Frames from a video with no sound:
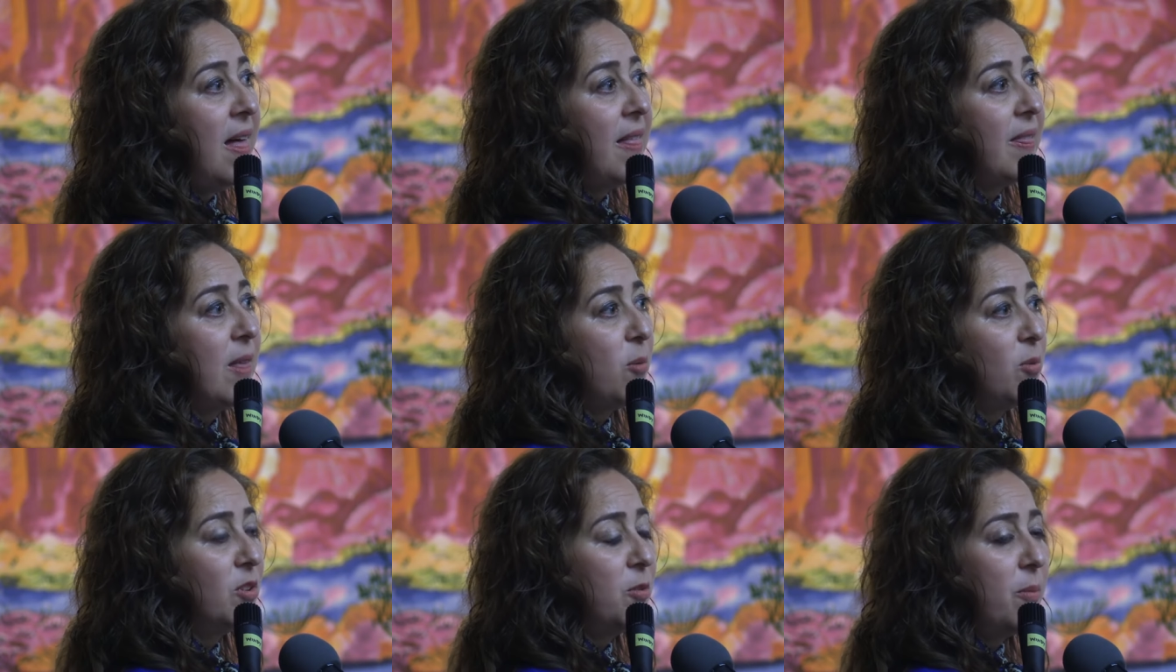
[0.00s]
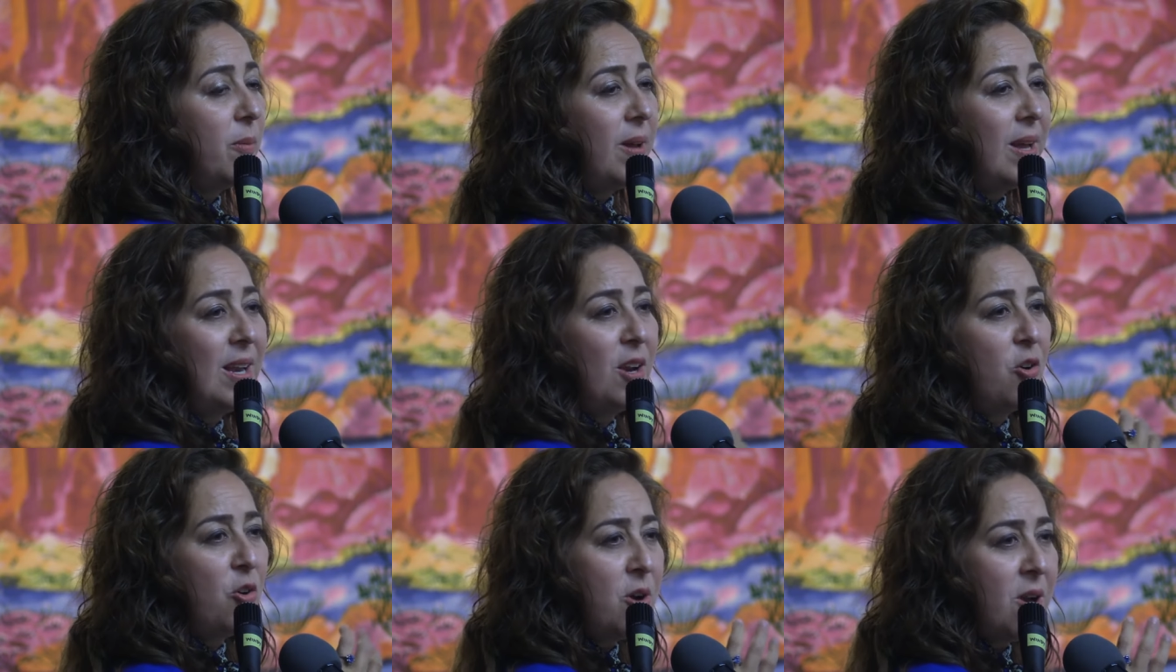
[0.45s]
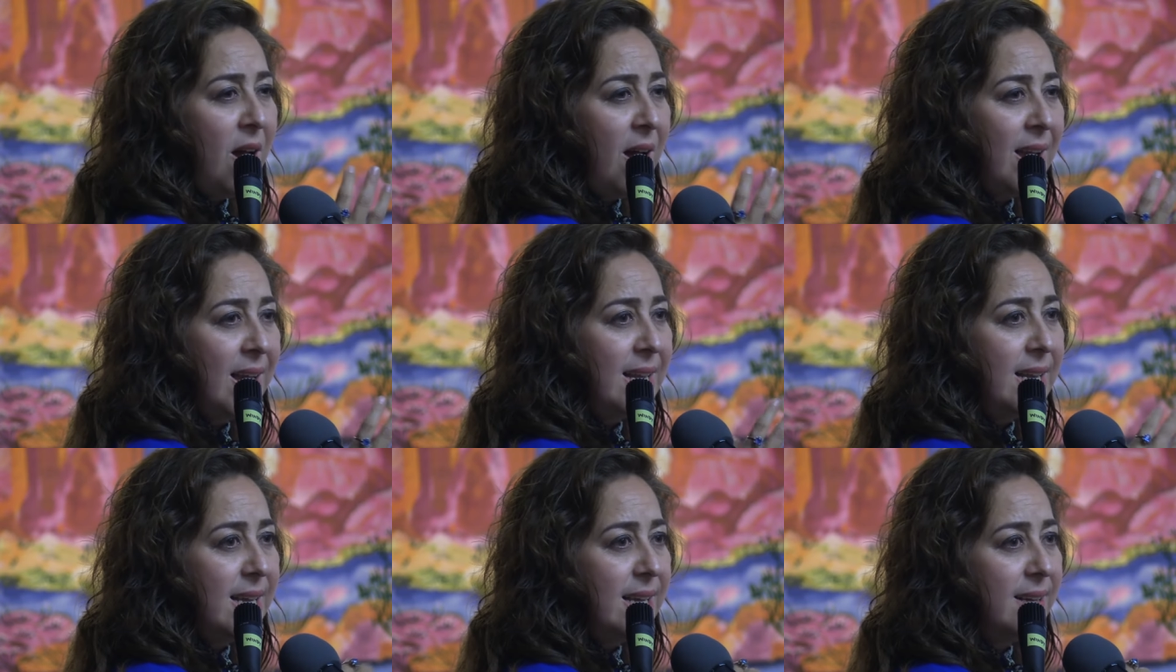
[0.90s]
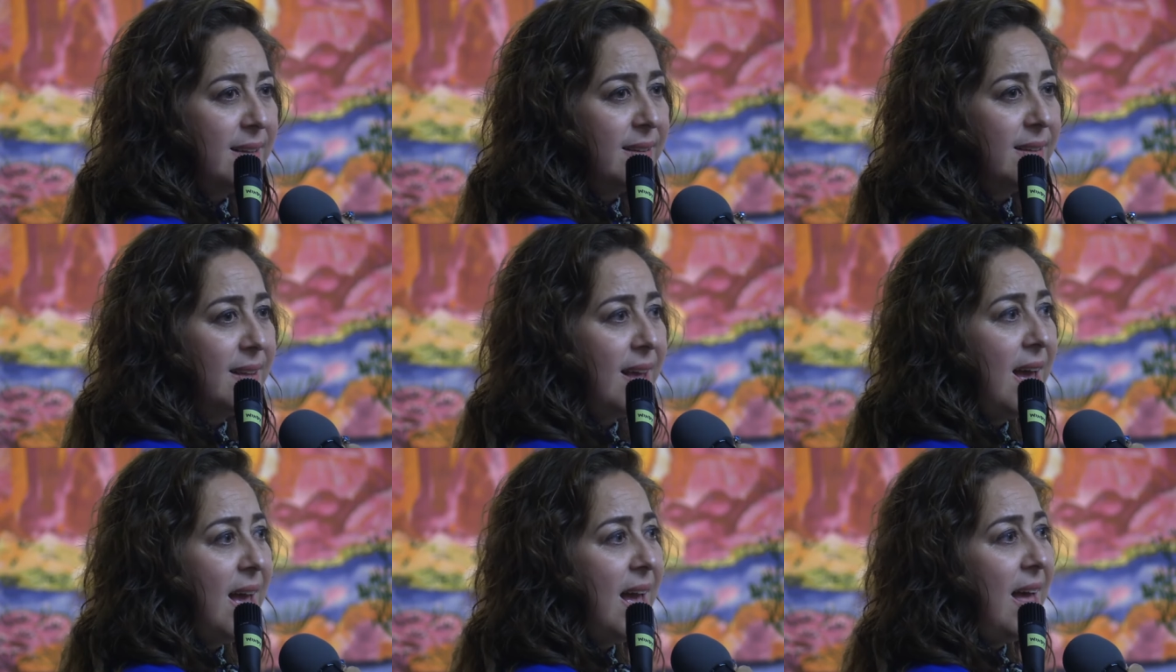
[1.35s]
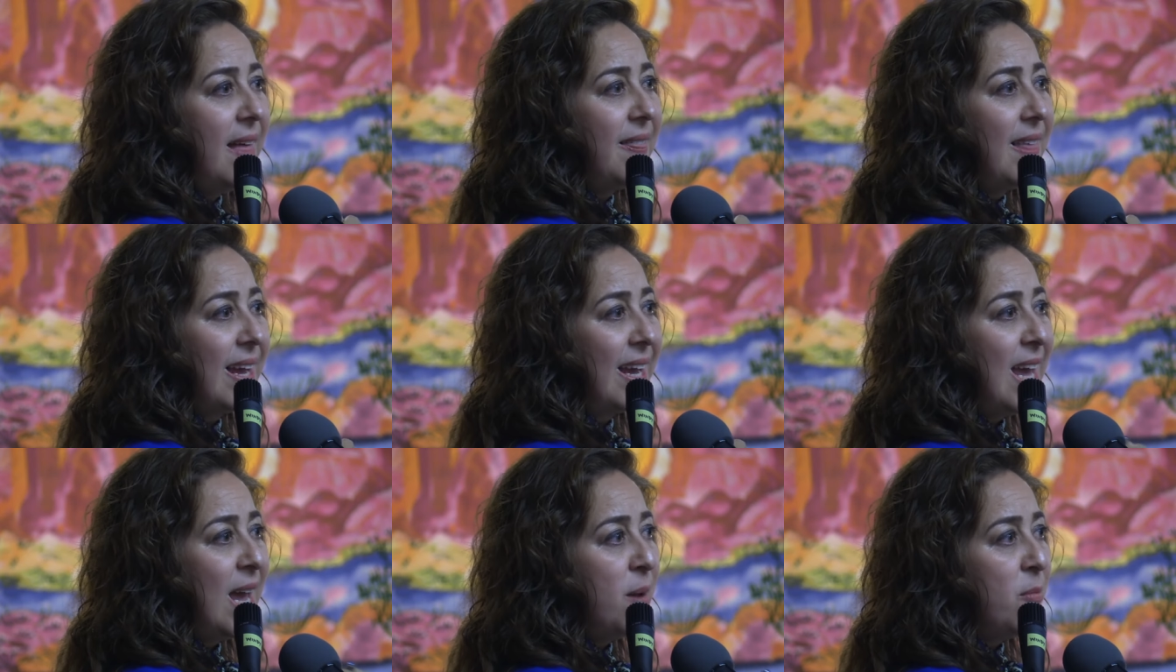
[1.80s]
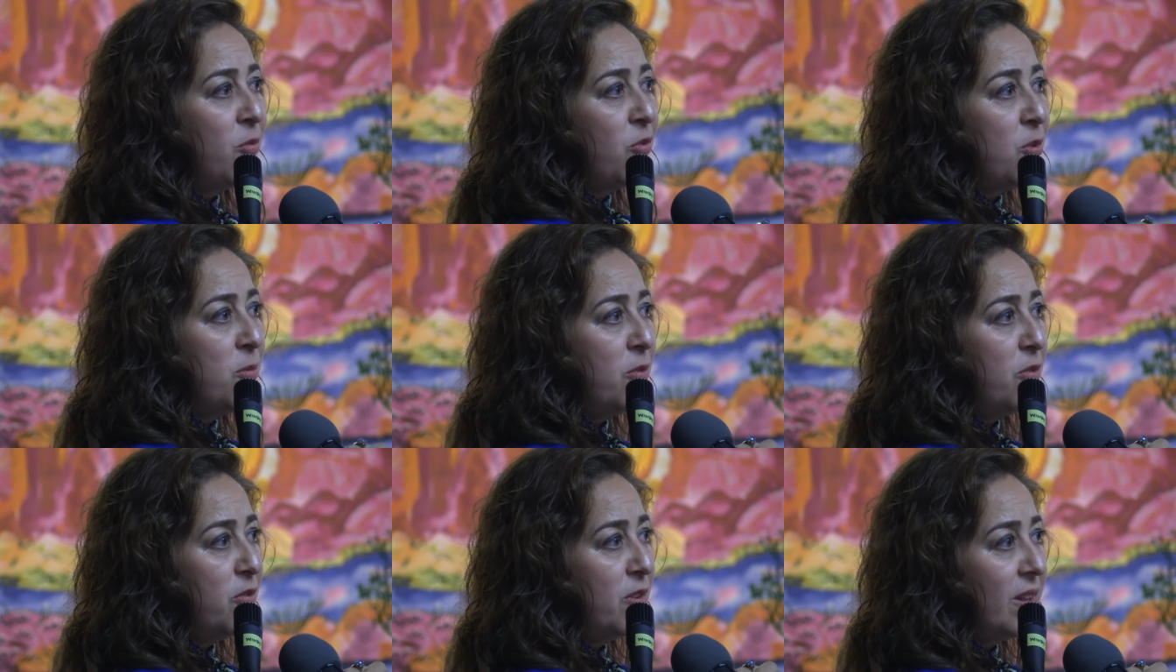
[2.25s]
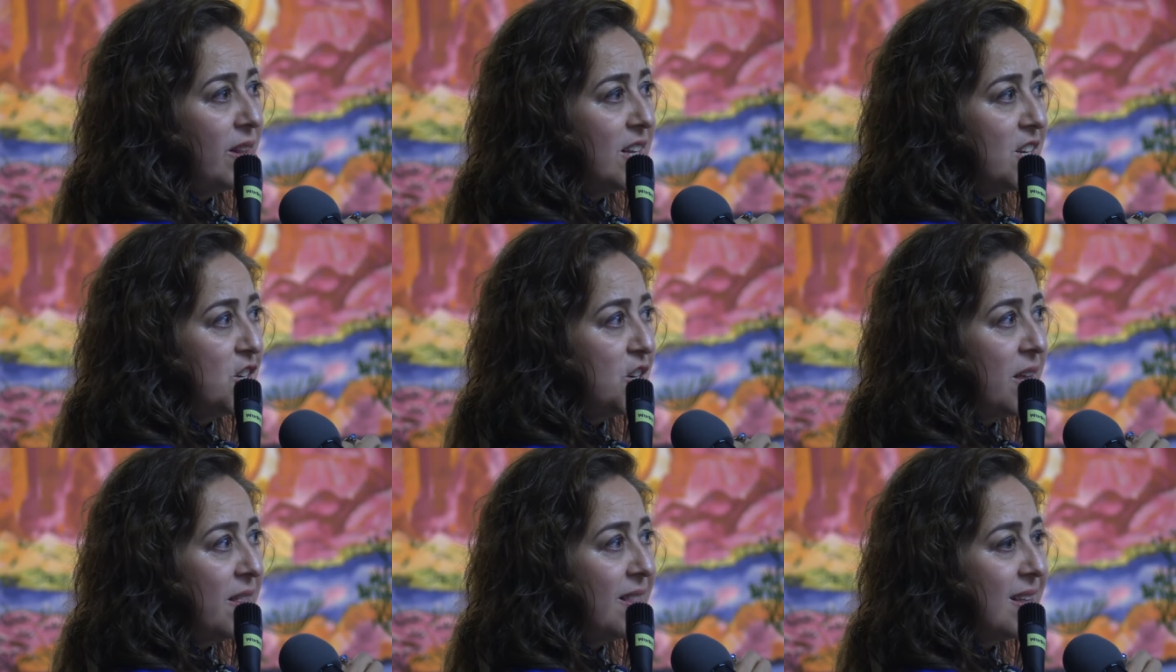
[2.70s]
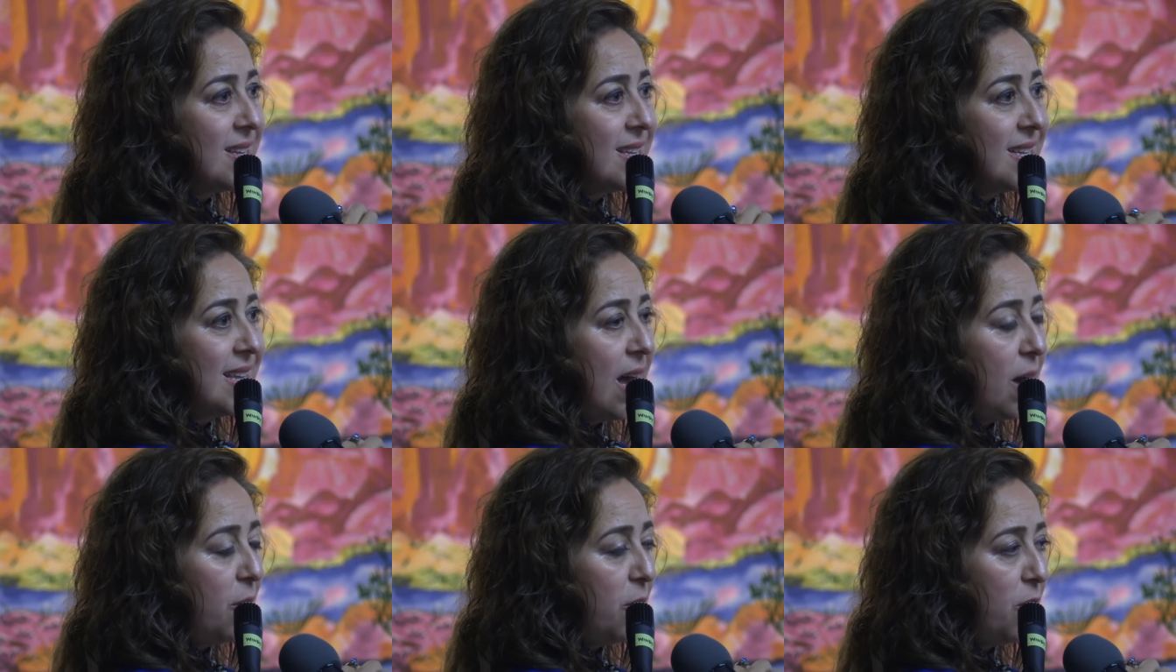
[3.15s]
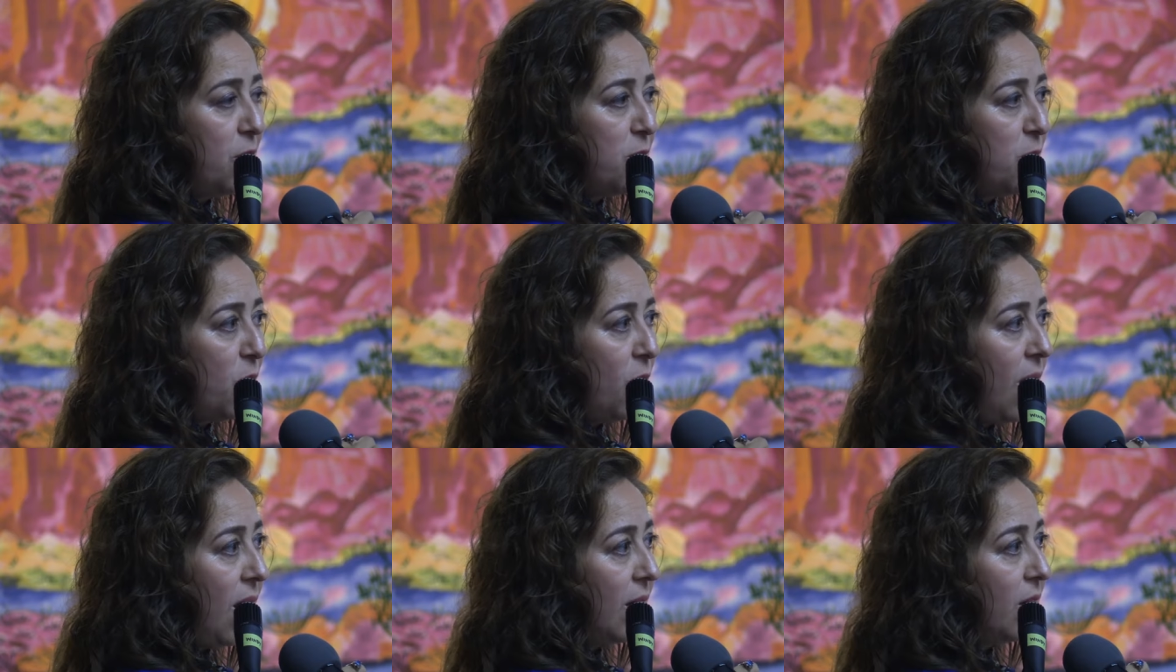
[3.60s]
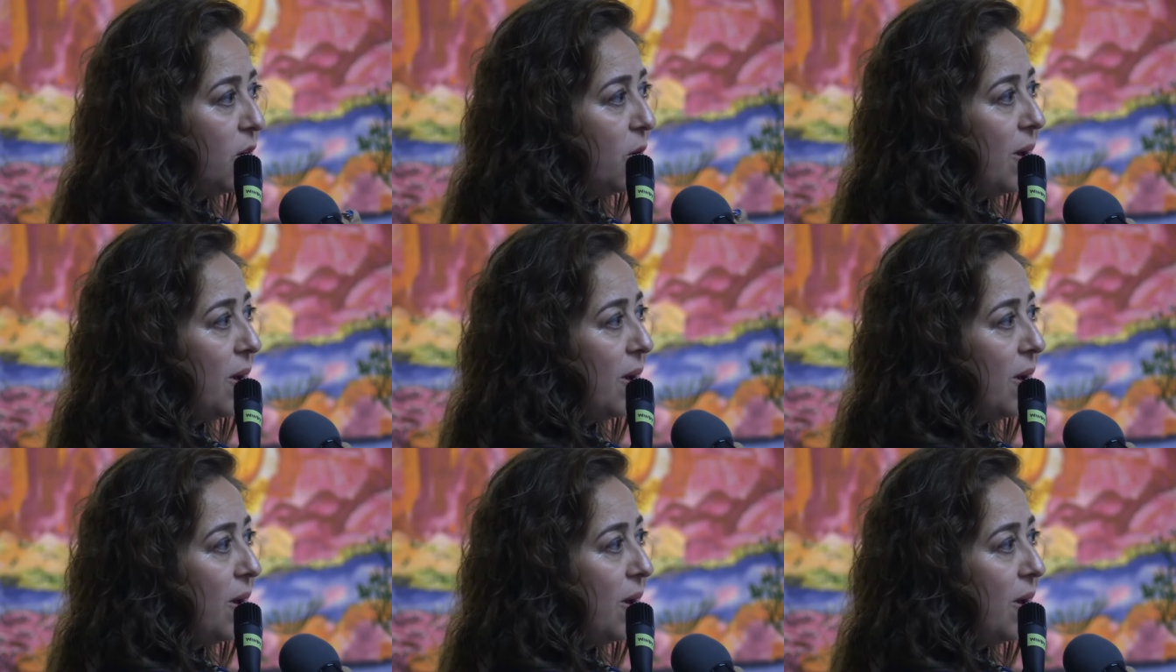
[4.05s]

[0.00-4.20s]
that was in her 90s that came from a village in the south of Morocco.